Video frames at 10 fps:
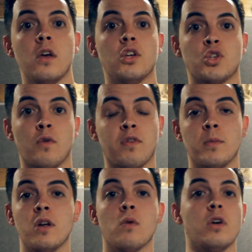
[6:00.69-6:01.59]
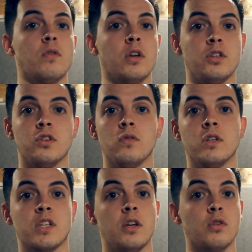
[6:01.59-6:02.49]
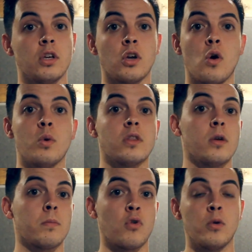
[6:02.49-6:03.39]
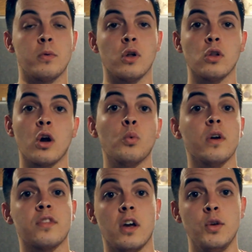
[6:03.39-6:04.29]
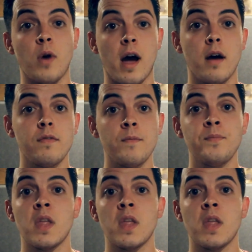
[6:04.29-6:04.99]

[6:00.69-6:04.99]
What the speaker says: So from here, what you can do is then you can go with the appropriate lug width that you have,